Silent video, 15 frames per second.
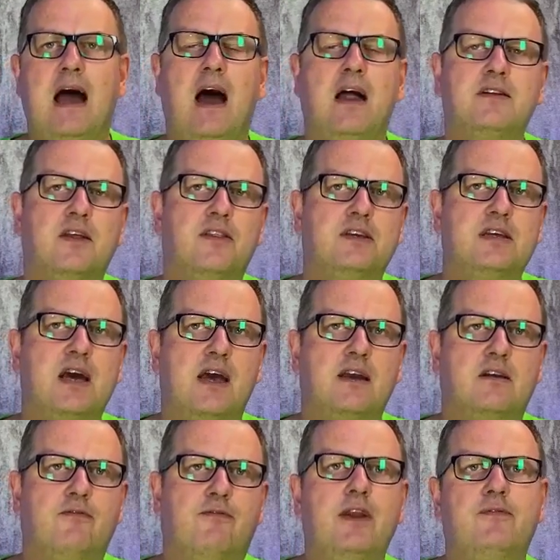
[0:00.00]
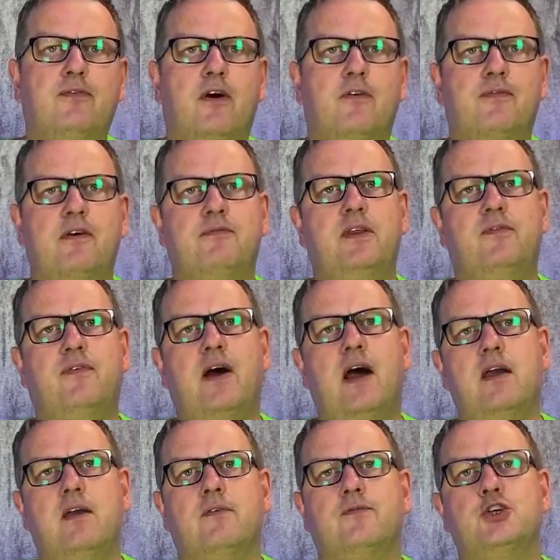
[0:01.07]
Under the title Fit for
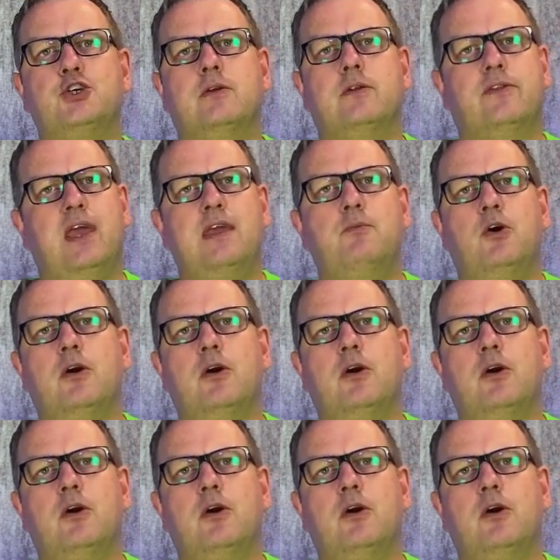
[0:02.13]
55, they